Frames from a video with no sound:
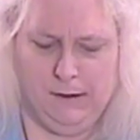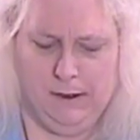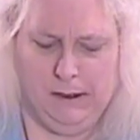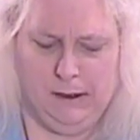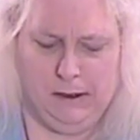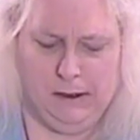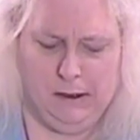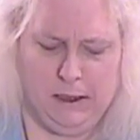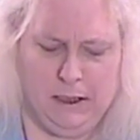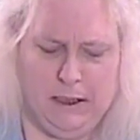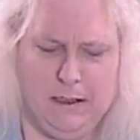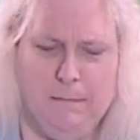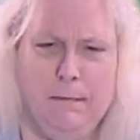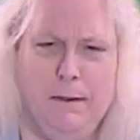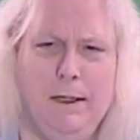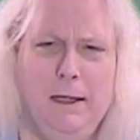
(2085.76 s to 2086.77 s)
It's just
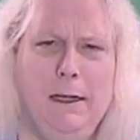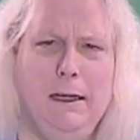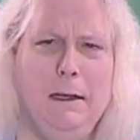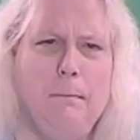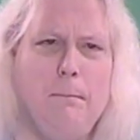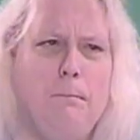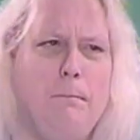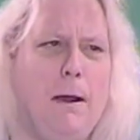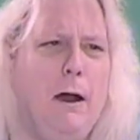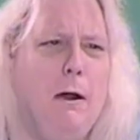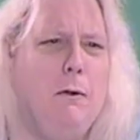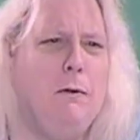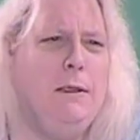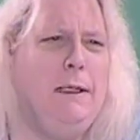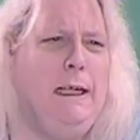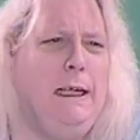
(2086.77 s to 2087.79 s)
something
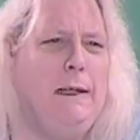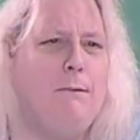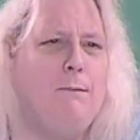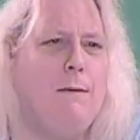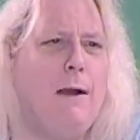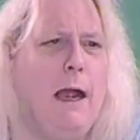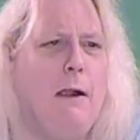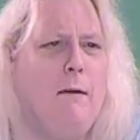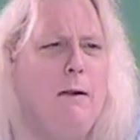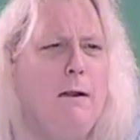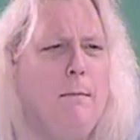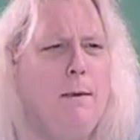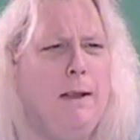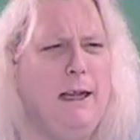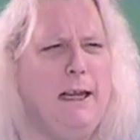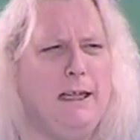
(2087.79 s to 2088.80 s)
about the
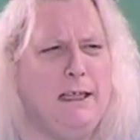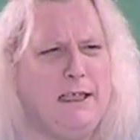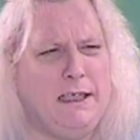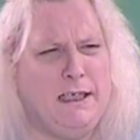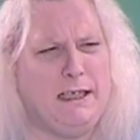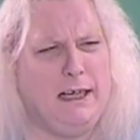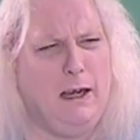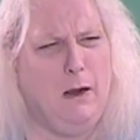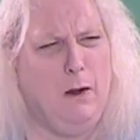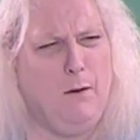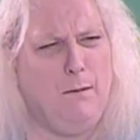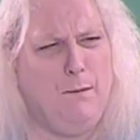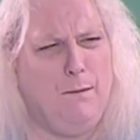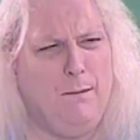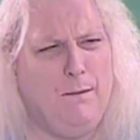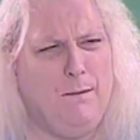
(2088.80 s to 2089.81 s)
environment
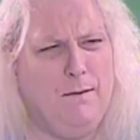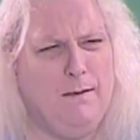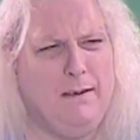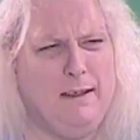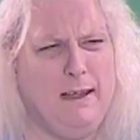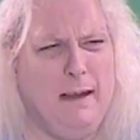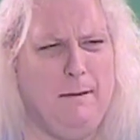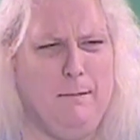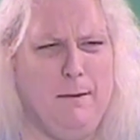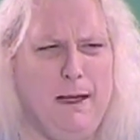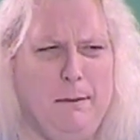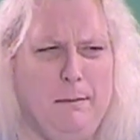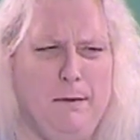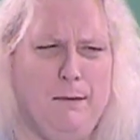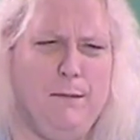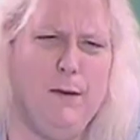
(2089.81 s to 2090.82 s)
itself that made
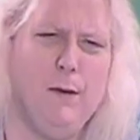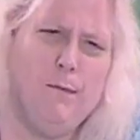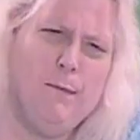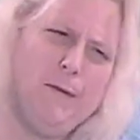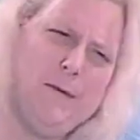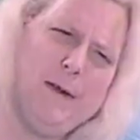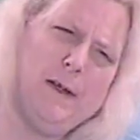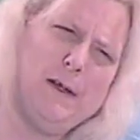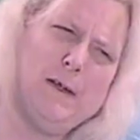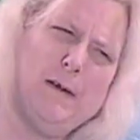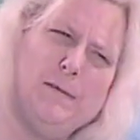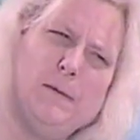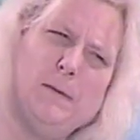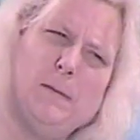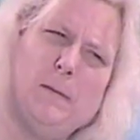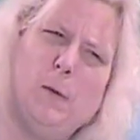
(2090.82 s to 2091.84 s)
me feel very
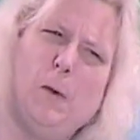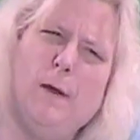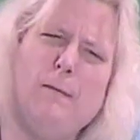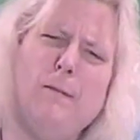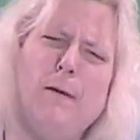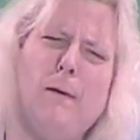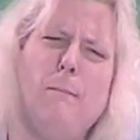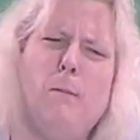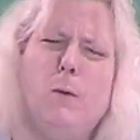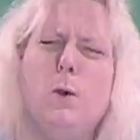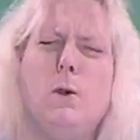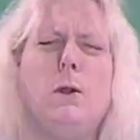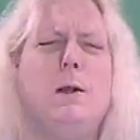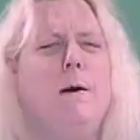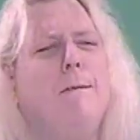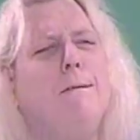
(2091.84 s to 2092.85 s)
uncomfortable. I felt more
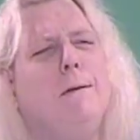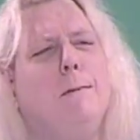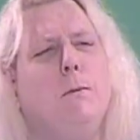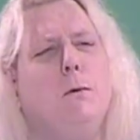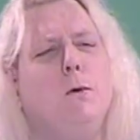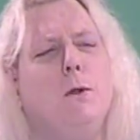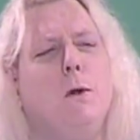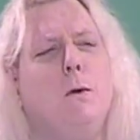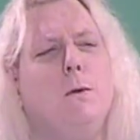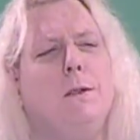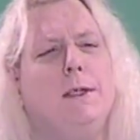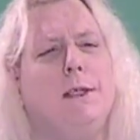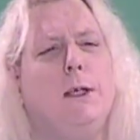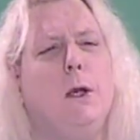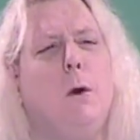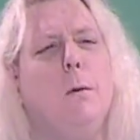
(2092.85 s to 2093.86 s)
comfortable going to
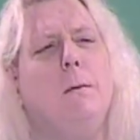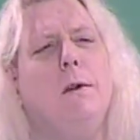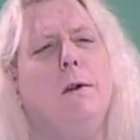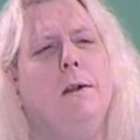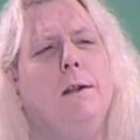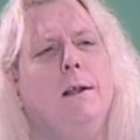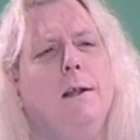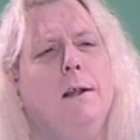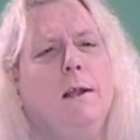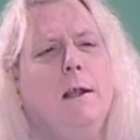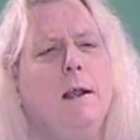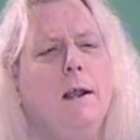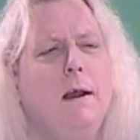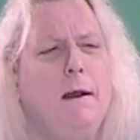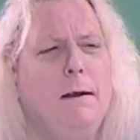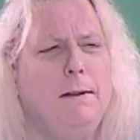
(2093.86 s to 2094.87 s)
Gilbert.
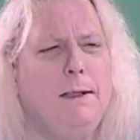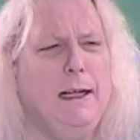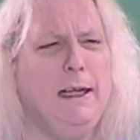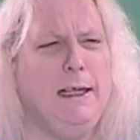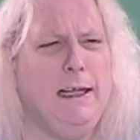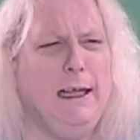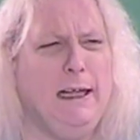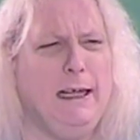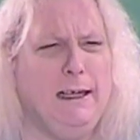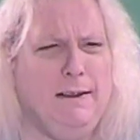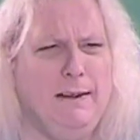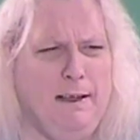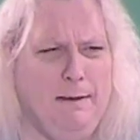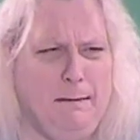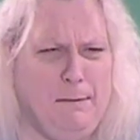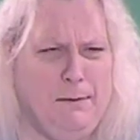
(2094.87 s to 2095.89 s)
Then again, I
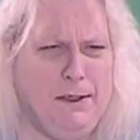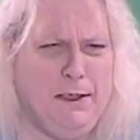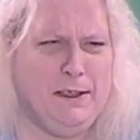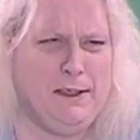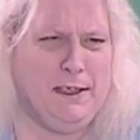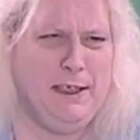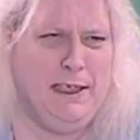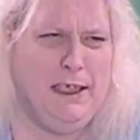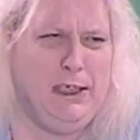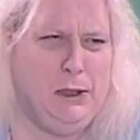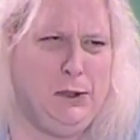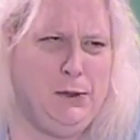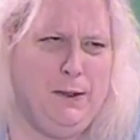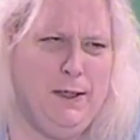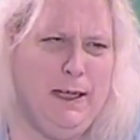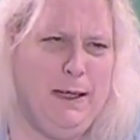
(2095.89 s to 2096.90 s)
think maybe because the kids
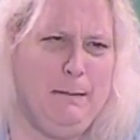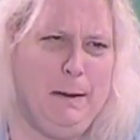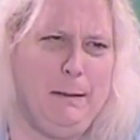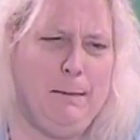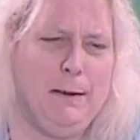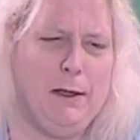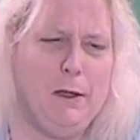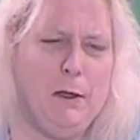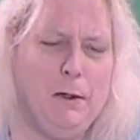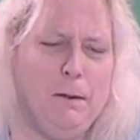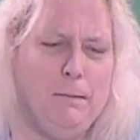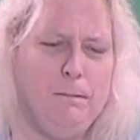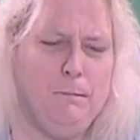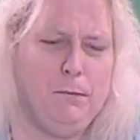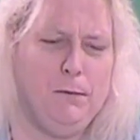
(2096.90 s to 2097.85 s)
treated me better.